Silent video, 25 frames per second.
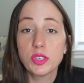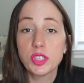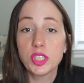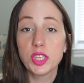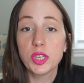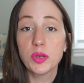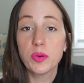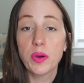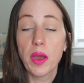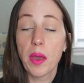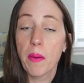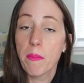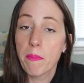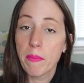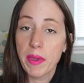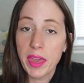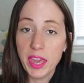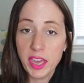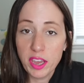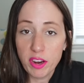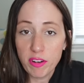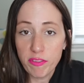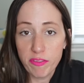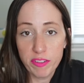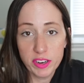to
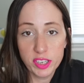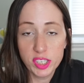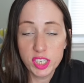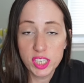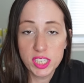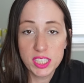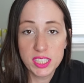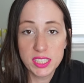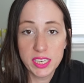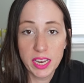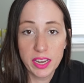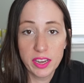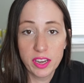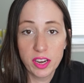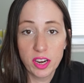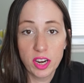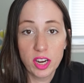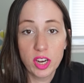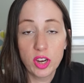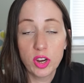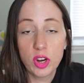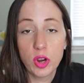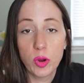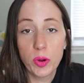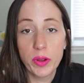make your fish extender,
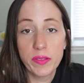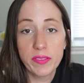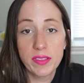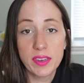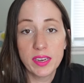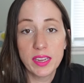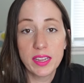you're going to